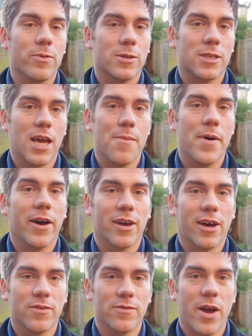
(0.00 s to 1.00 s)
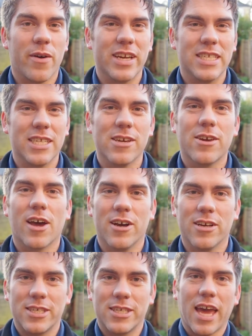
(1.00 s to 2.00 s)
people say about garden railways, that you
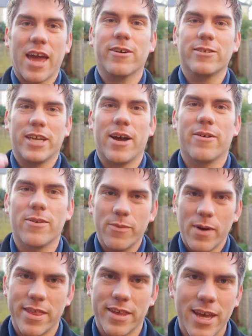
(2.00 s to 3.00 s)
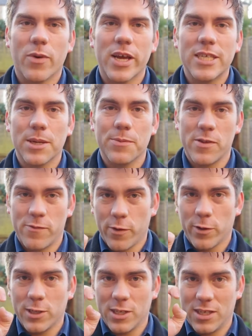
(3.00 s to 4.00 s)
can't scale down the weather. The way some of the
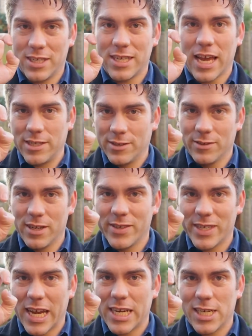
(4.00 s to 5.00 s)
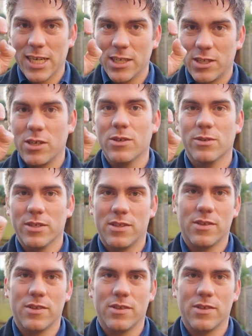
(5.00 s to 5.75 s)
frost had settled, it was actually as tall